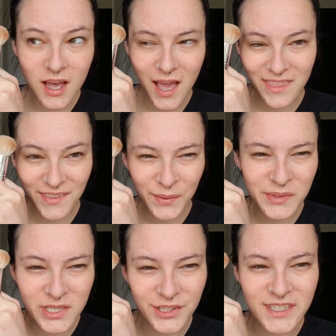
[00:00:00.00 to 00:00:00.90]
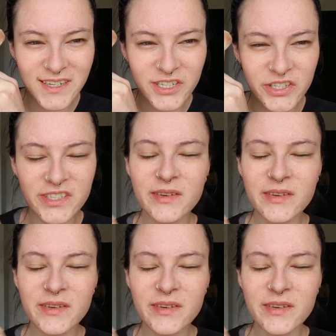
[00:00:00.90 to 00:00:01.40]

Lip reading: I think that was 3 stitches.